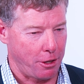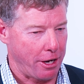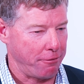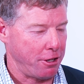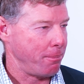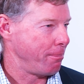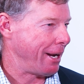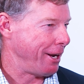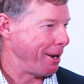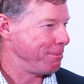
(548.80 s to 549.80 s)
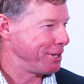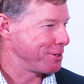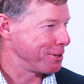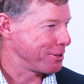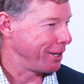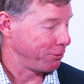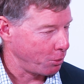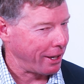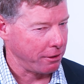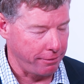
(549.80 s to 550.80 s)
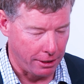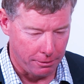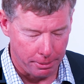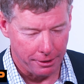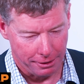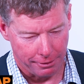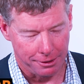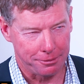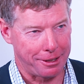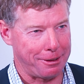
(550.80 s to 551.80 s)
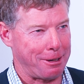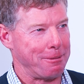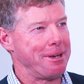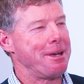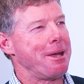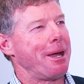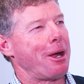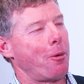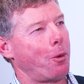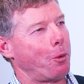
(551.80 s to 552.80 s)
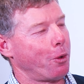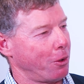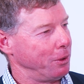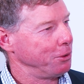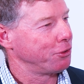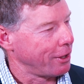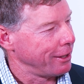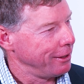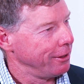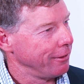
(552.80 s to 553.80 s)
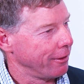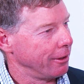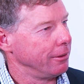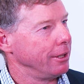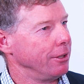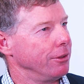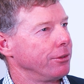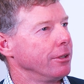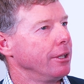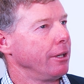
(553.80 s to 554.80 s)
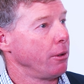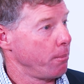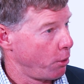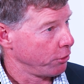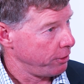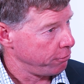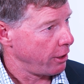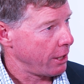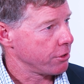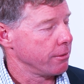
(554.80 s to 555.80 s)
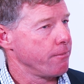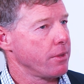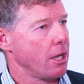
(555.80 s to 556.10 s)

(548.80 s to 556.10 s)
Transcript: Every MD is going to say it's way undervalued, but anyway, what I will say though is positive reaction.